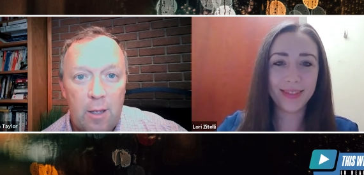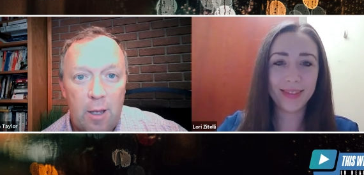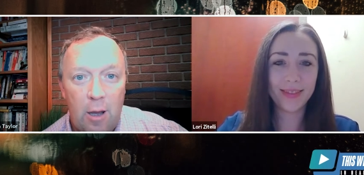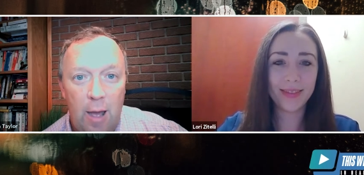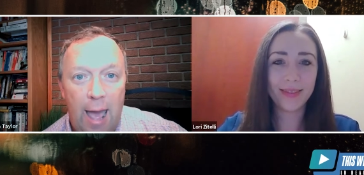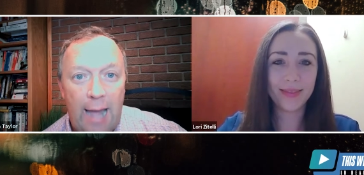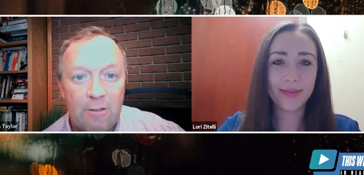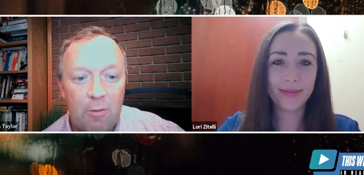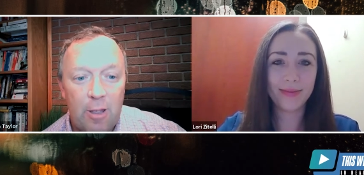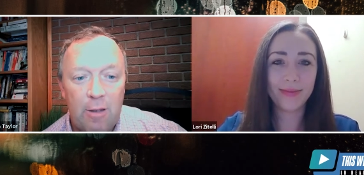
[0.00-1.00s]
Speaker 1: uh,
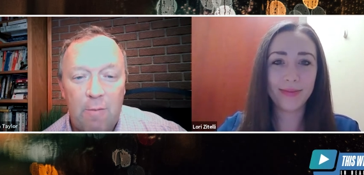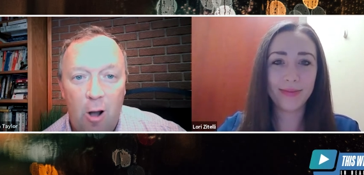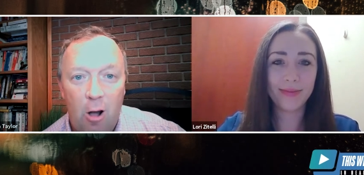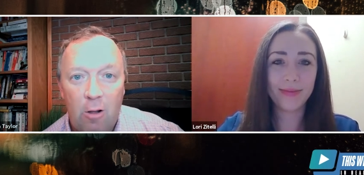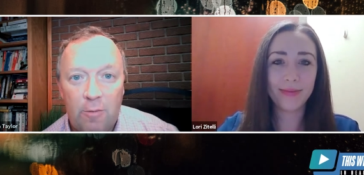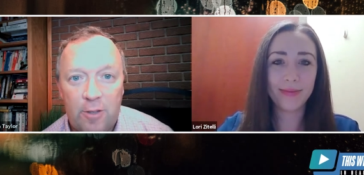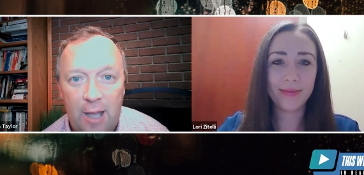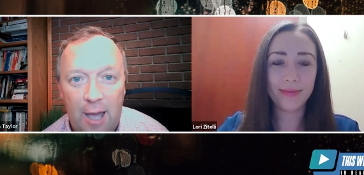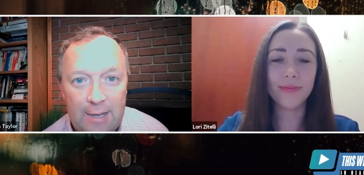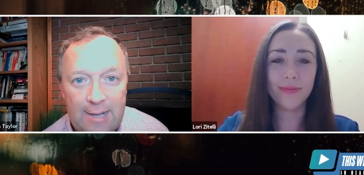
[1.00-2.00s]
actively involved to
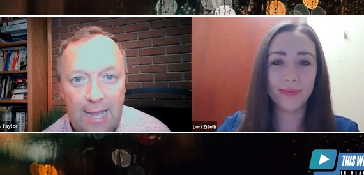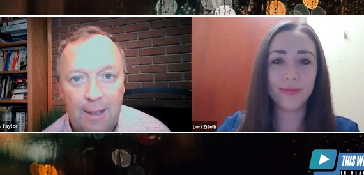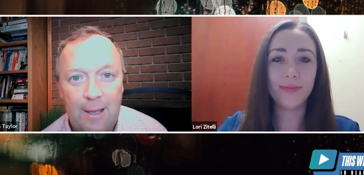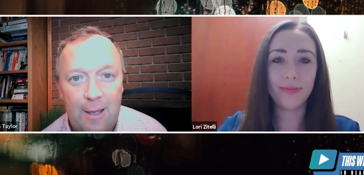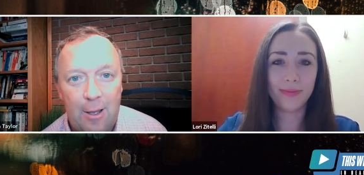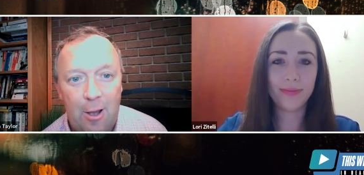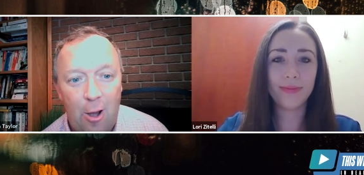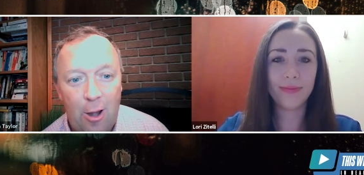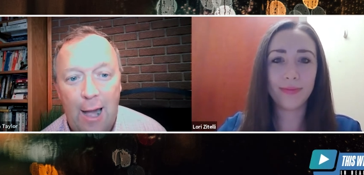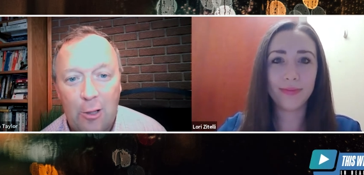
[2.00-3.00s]
kind of mm-hmm. take
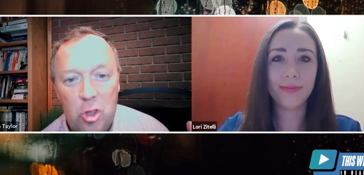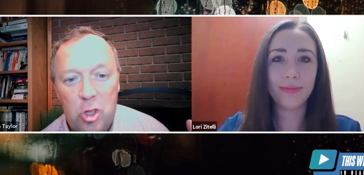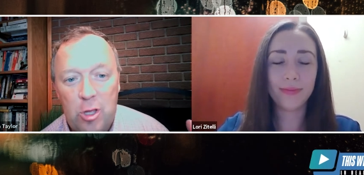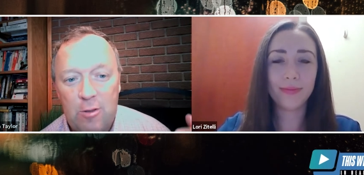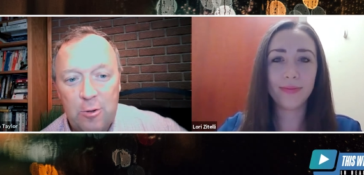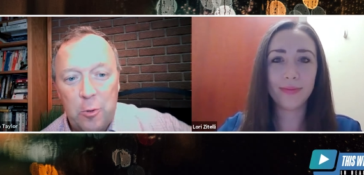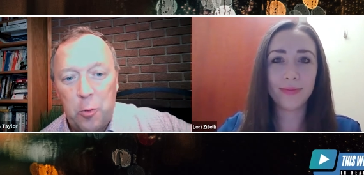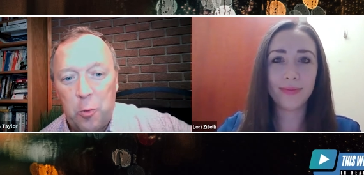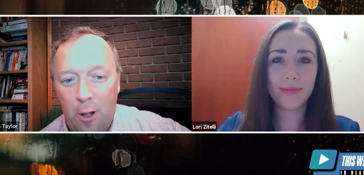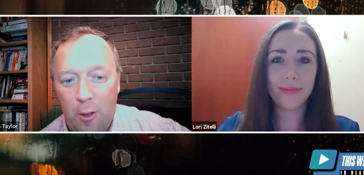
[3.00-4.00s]
audiology
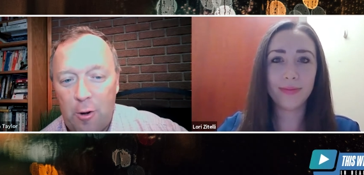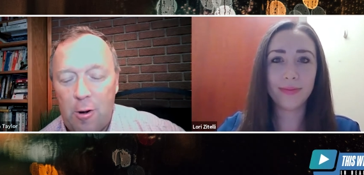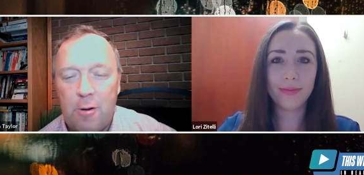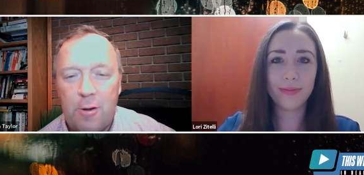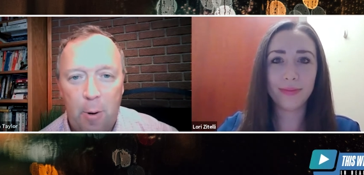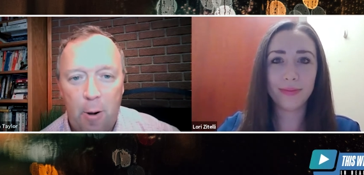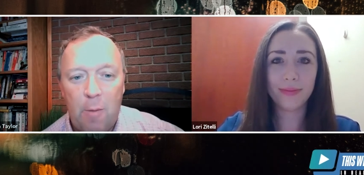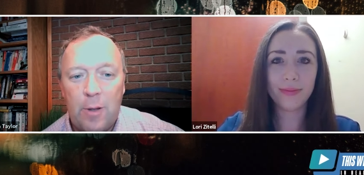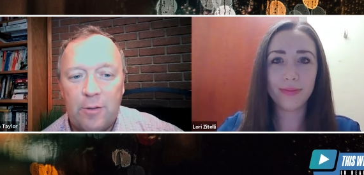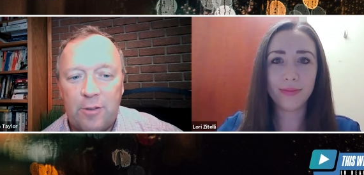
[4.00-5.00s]
to other
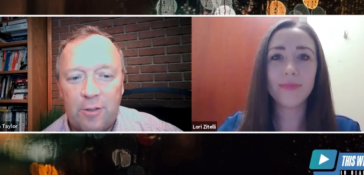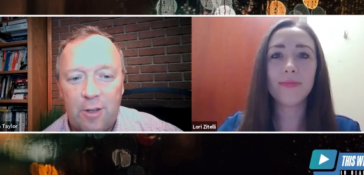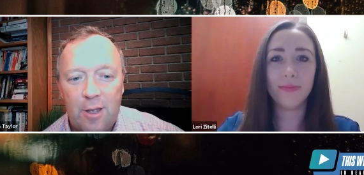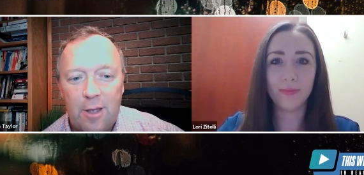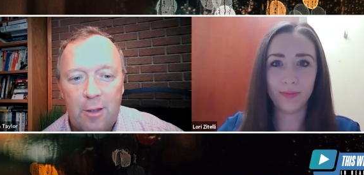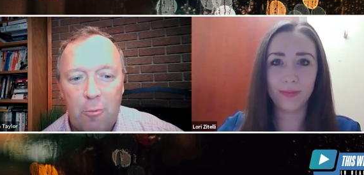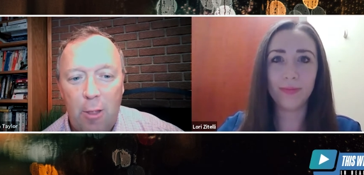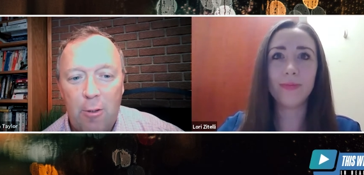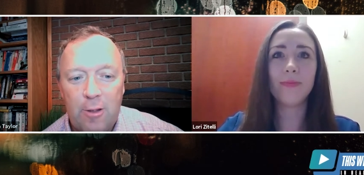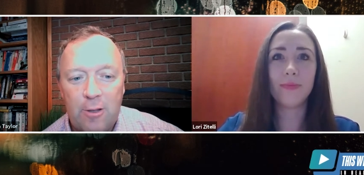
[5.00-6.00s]
departments mm-hmm.
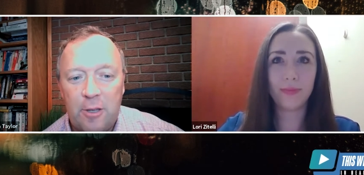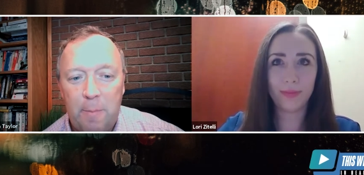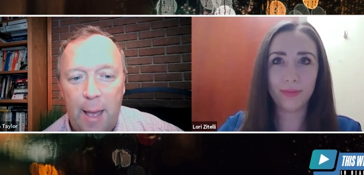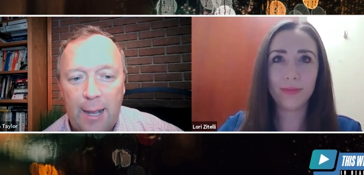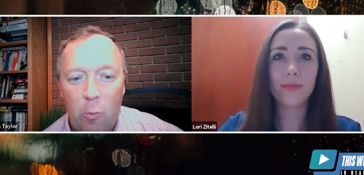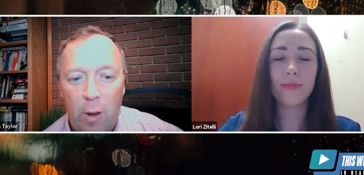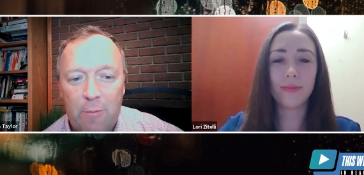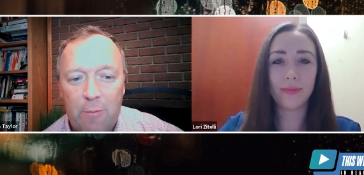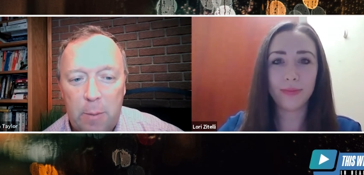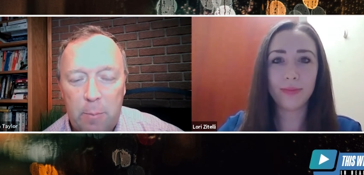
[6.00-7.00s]
rather than sit back and wait
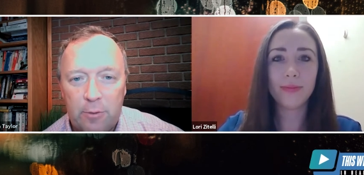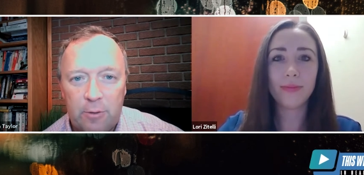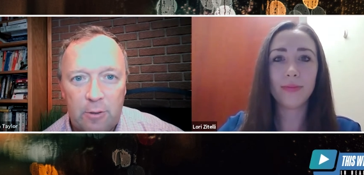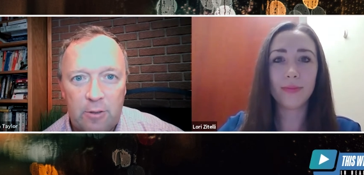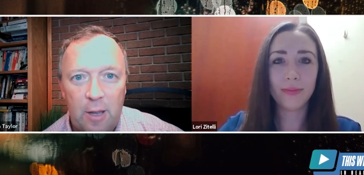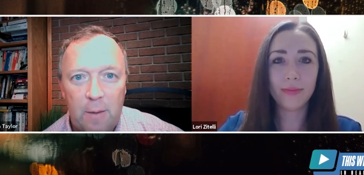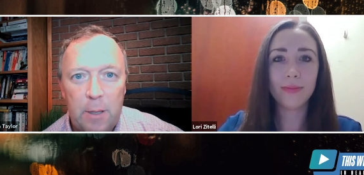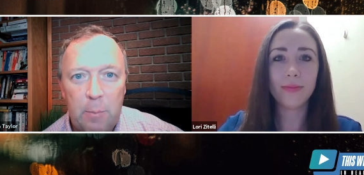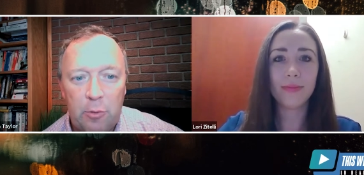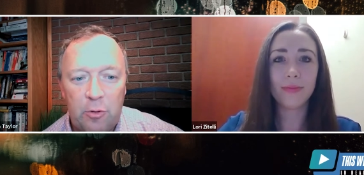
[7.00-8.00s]
for people to send
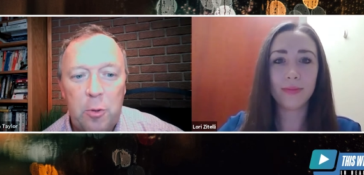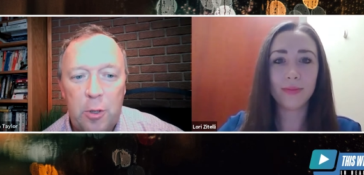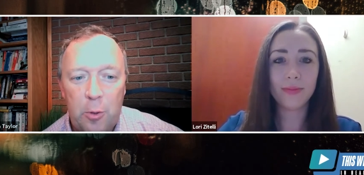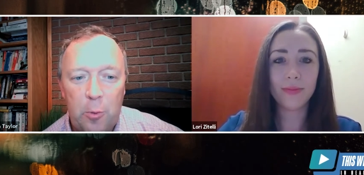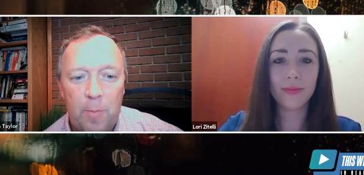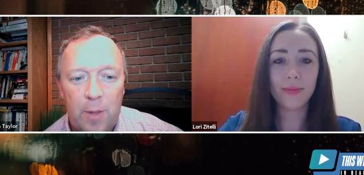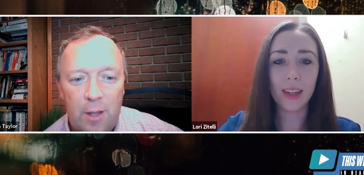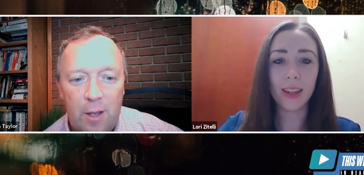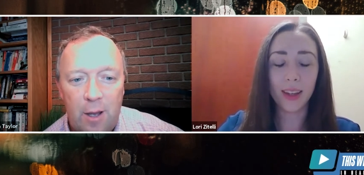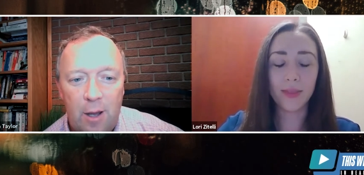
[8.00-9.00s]
people to you.
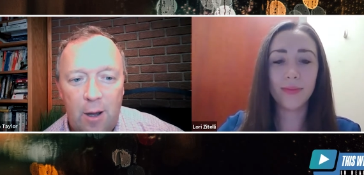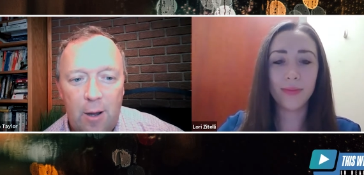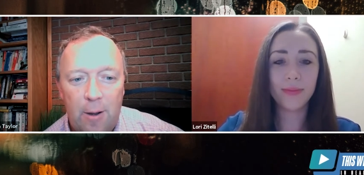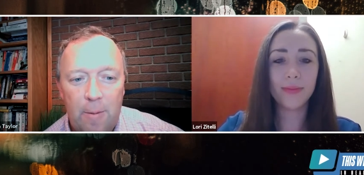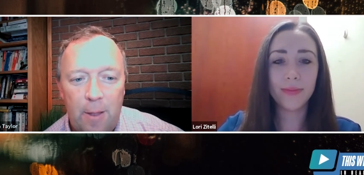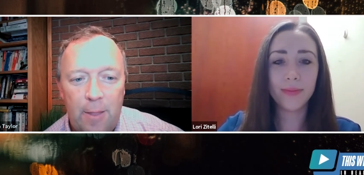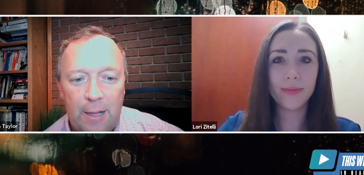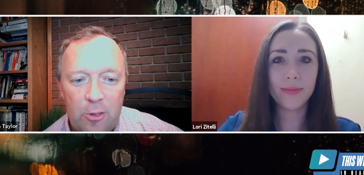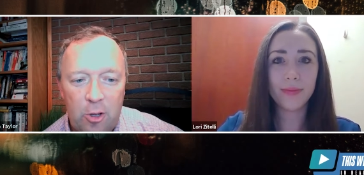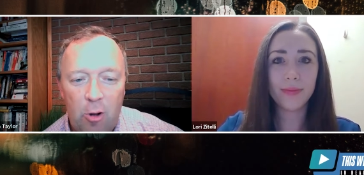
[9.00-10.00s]
Yeah, uh, I think
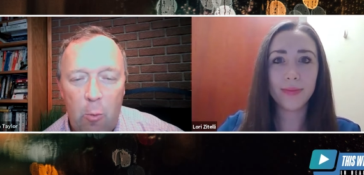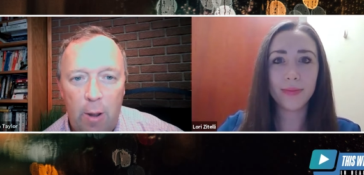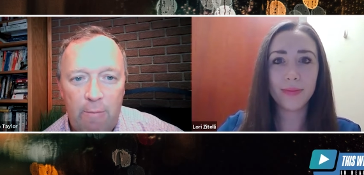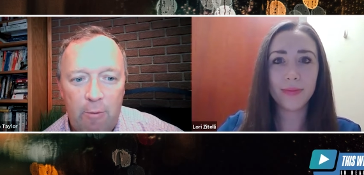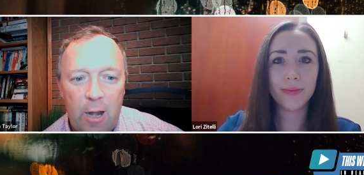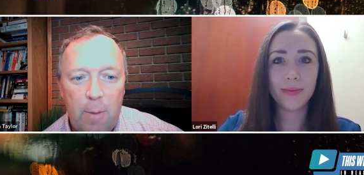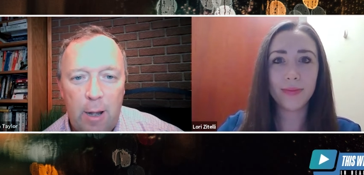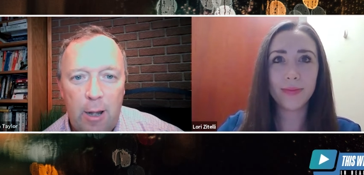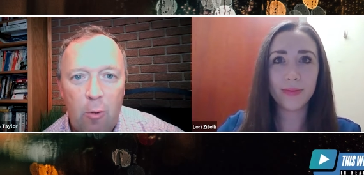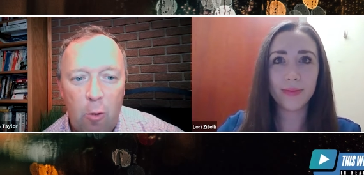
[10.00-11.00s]
that's a great way for
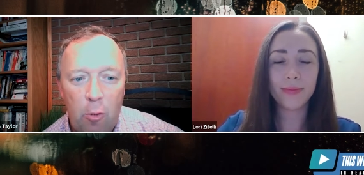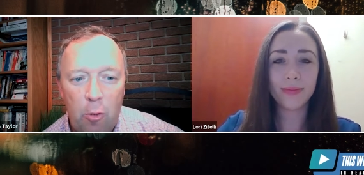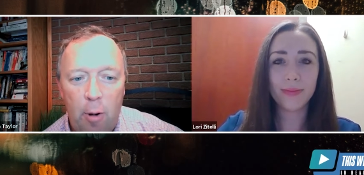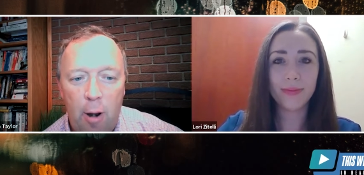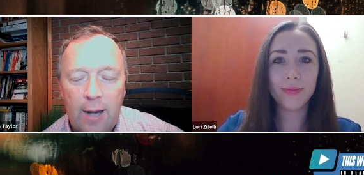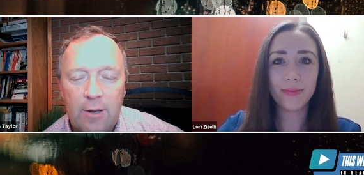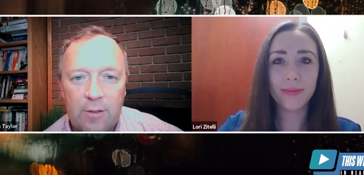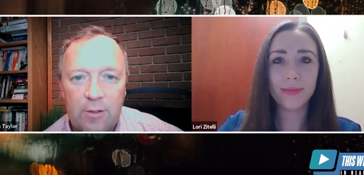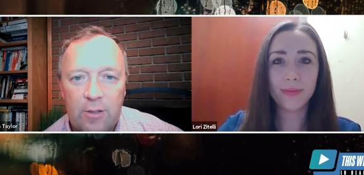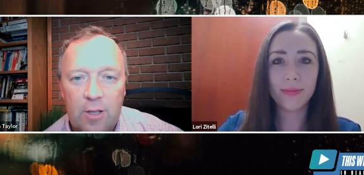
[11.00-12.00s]
anybody to grow their
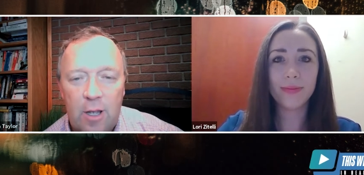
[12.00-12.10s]
practice.